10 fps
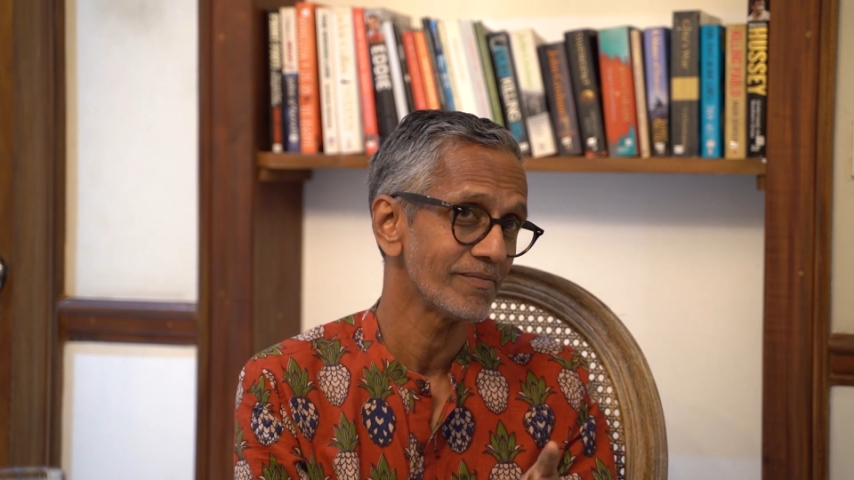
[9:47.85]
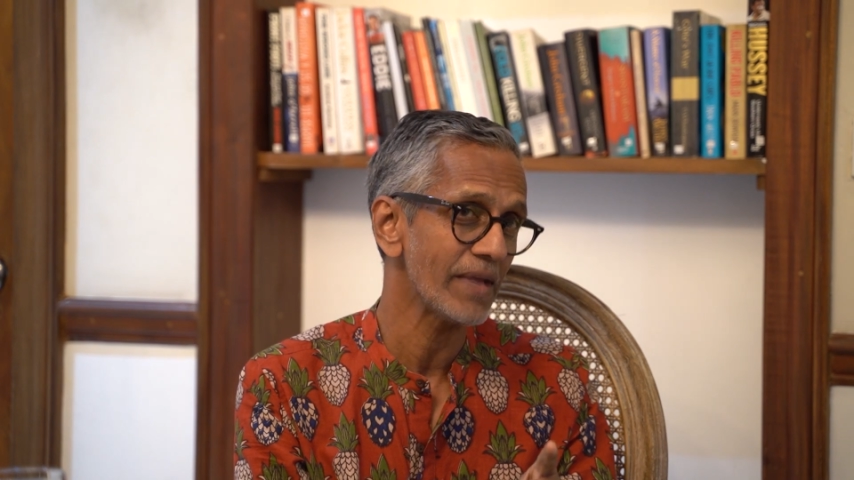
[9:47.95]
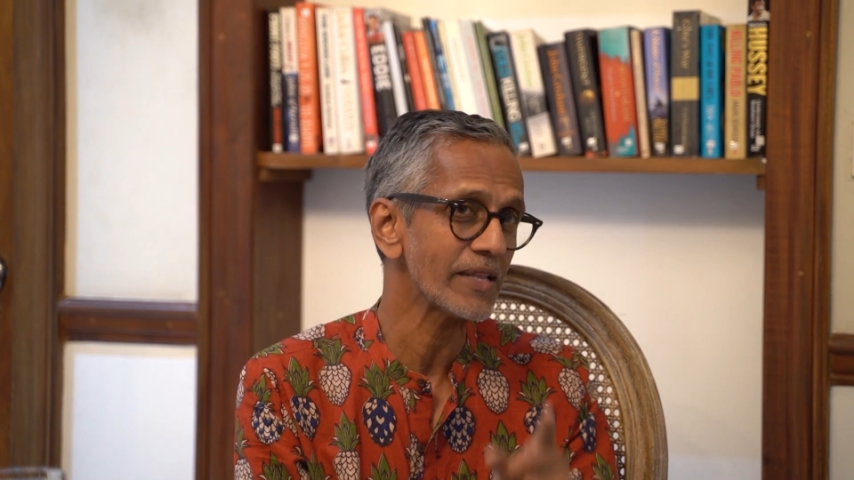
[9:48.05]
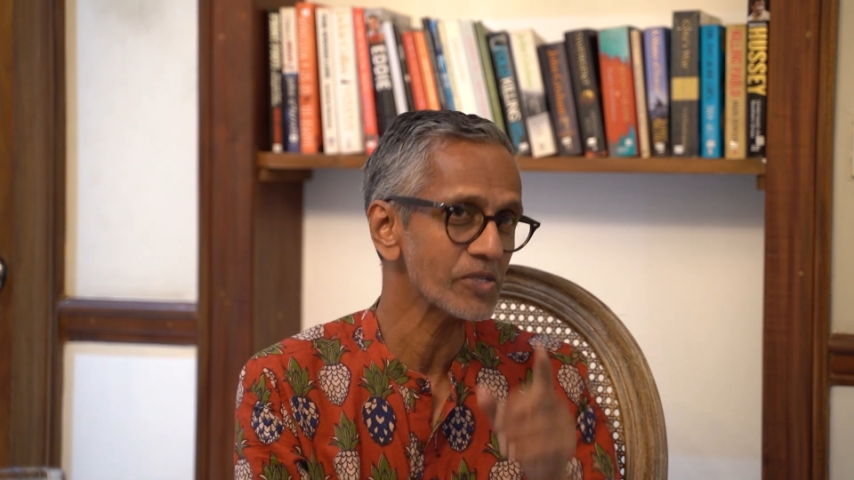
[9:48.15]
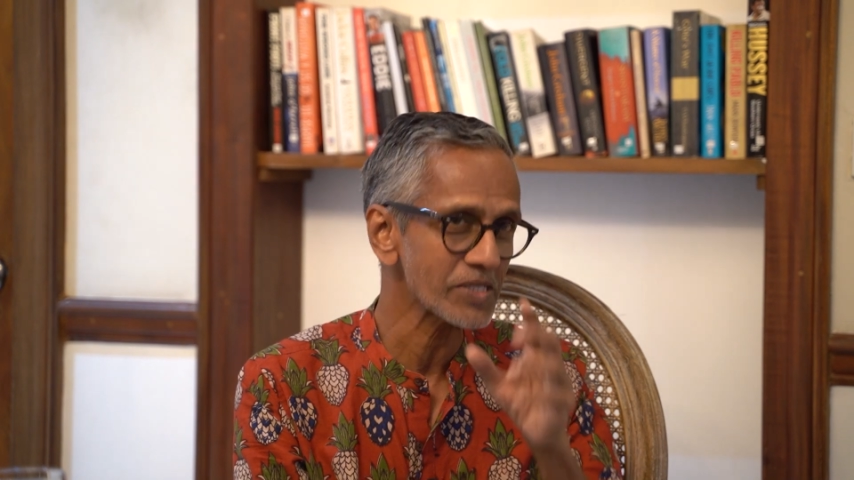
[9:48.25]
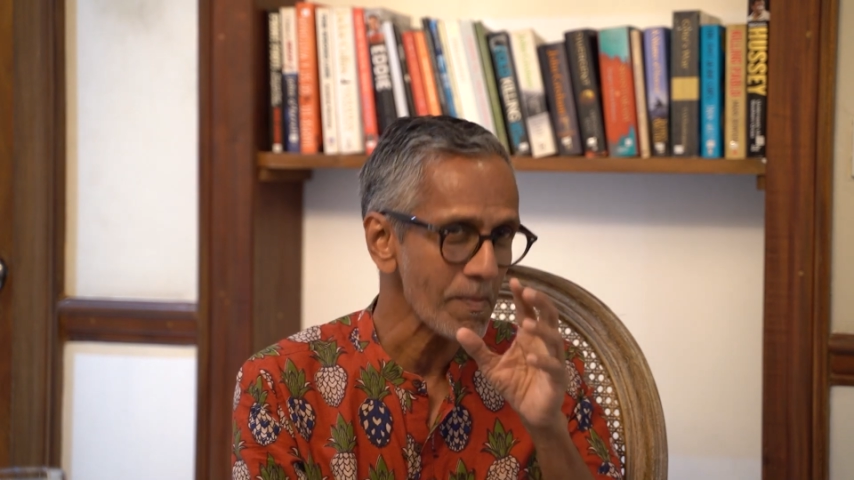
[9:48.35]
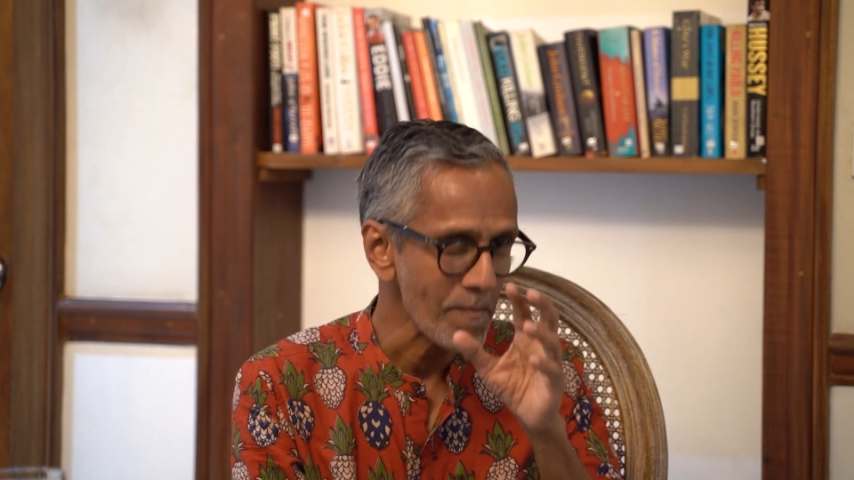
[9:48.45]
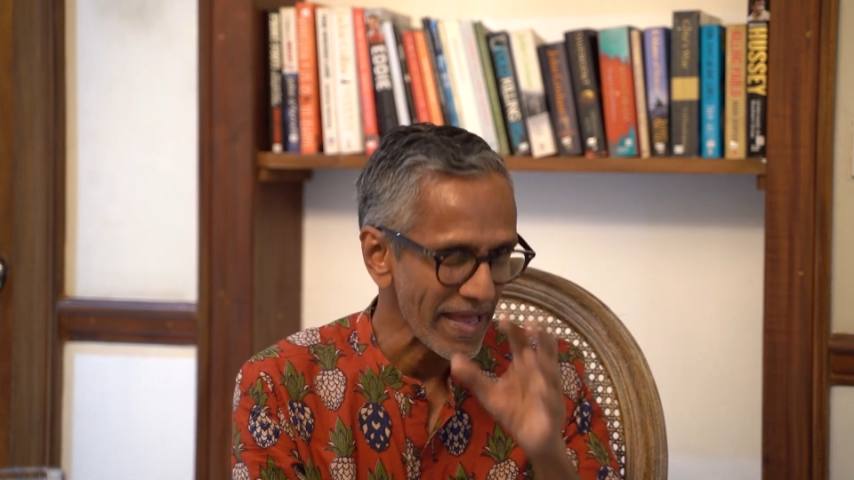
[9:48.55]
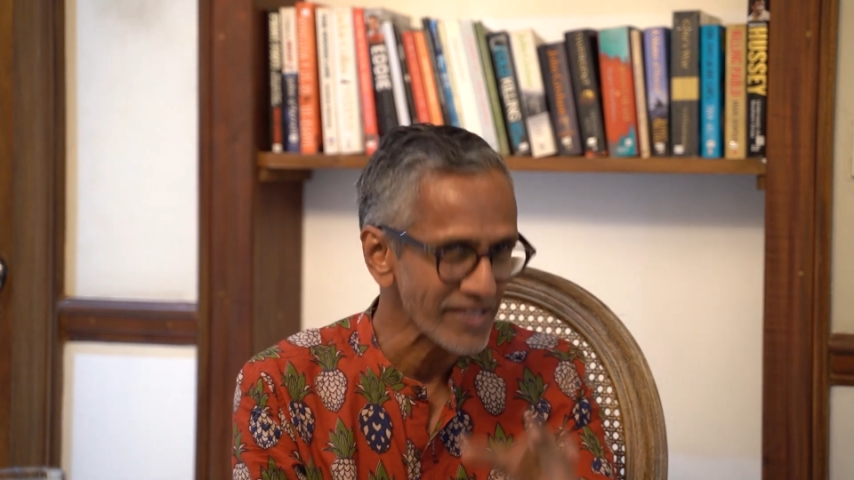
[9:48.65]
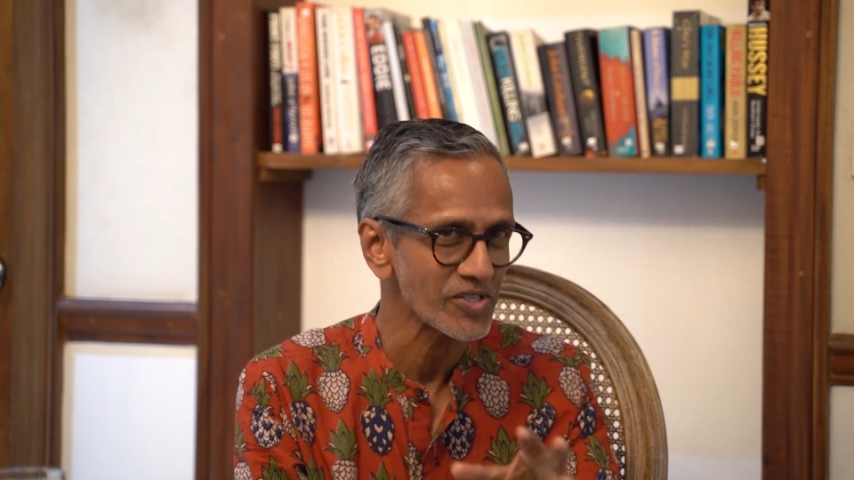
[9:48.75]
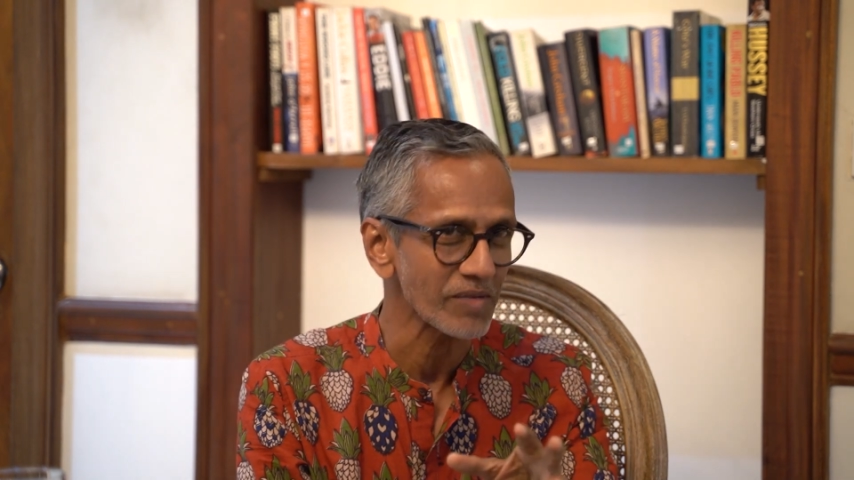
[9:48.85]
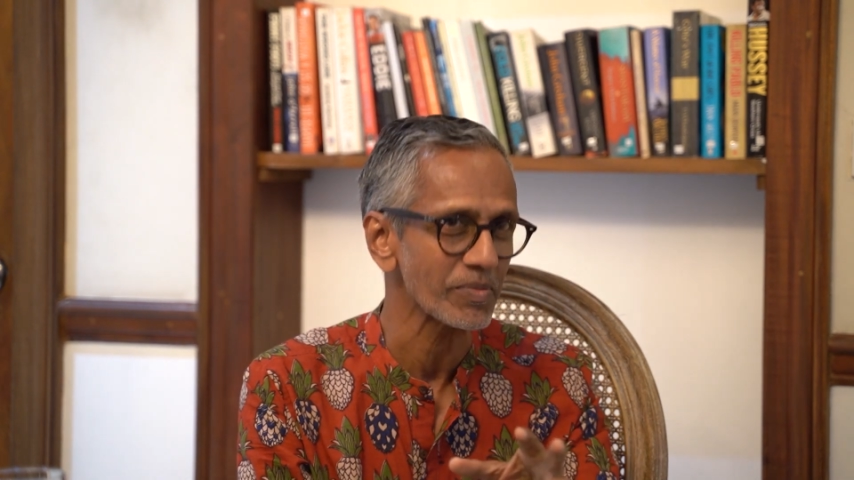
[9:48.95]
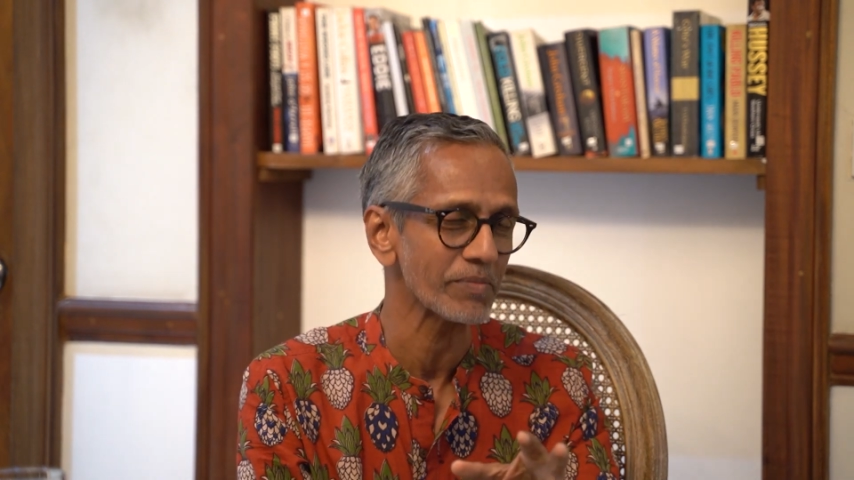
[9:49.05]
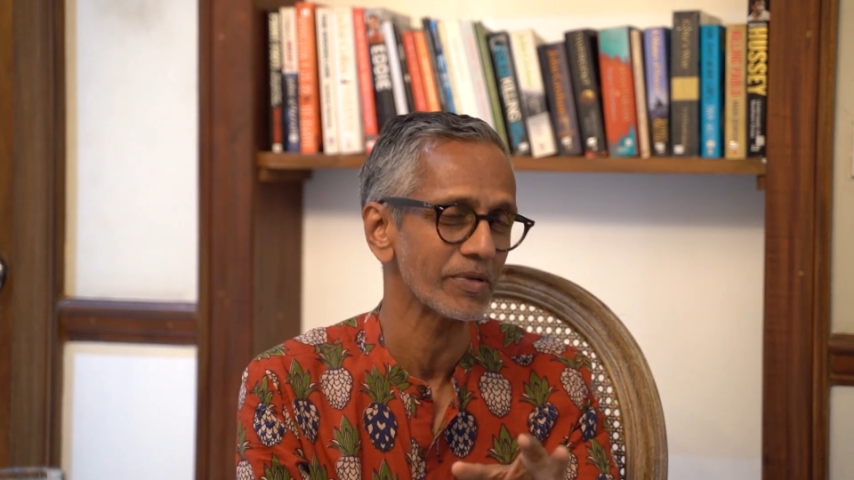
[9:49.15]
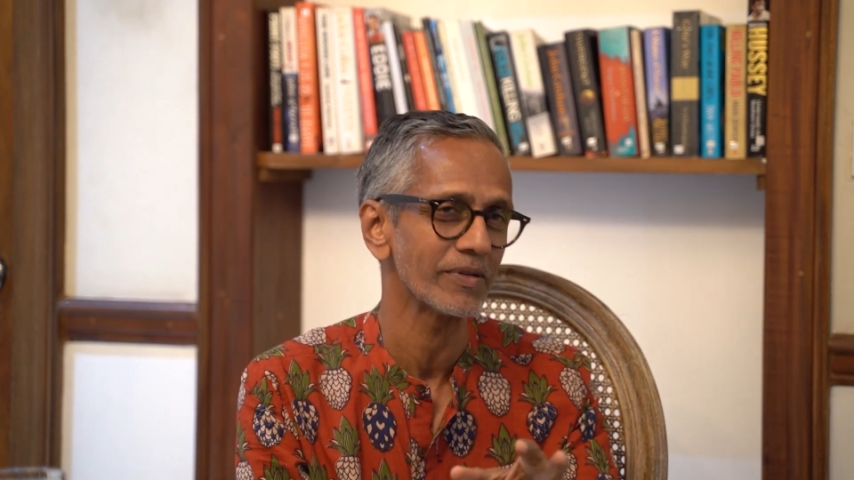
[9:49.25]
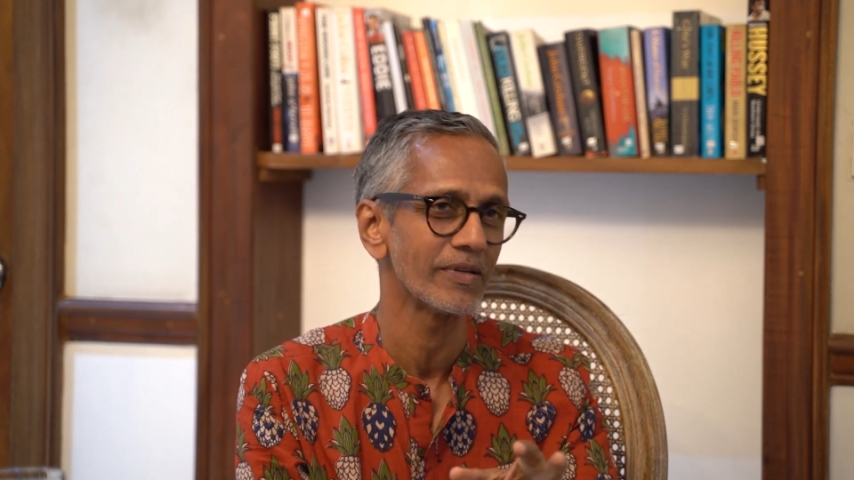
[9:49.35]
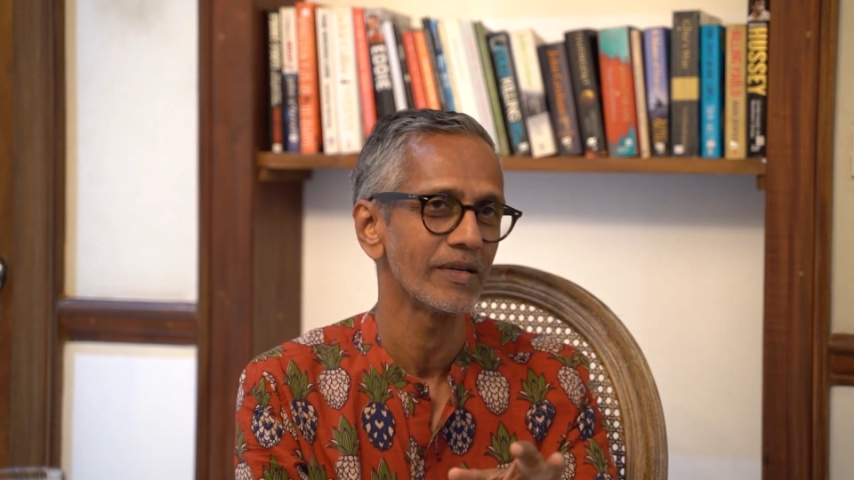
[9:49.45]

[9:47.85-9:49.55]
Managers are managing people.